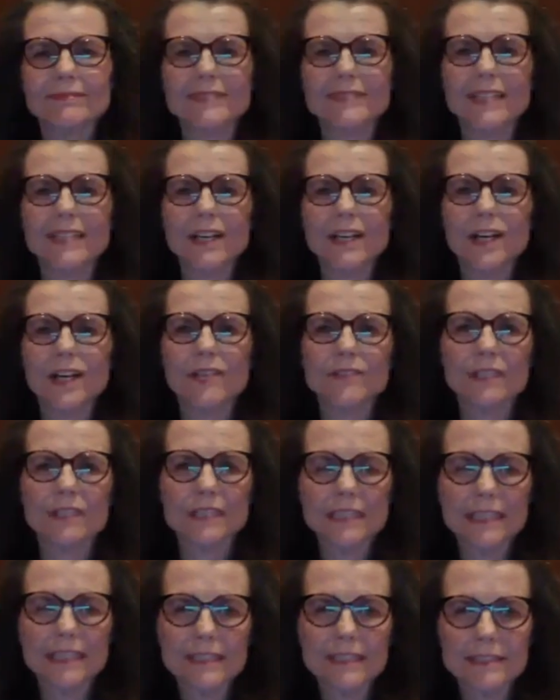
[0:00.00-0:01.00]
off our
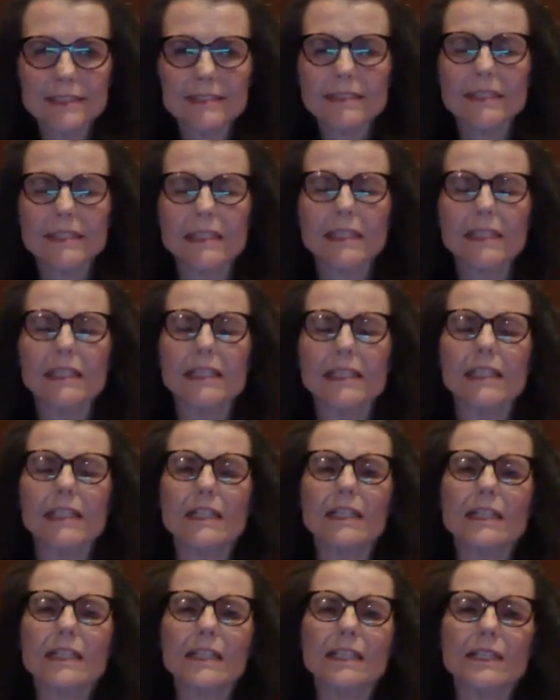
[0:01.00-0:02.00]
legs.
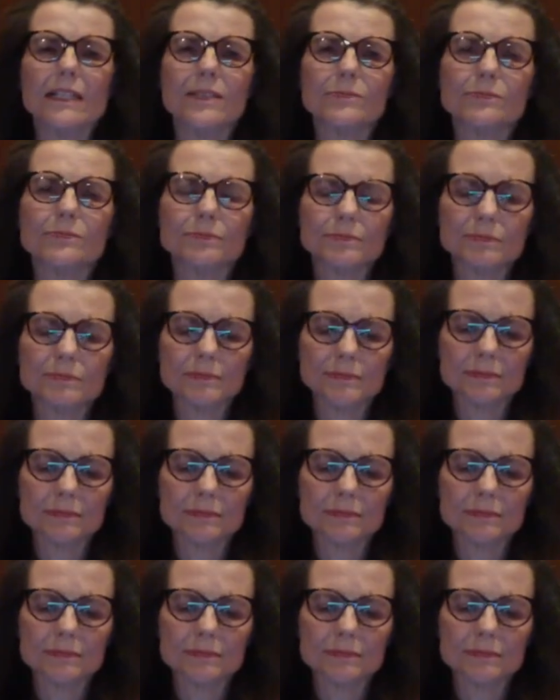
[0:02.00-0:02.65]
Um,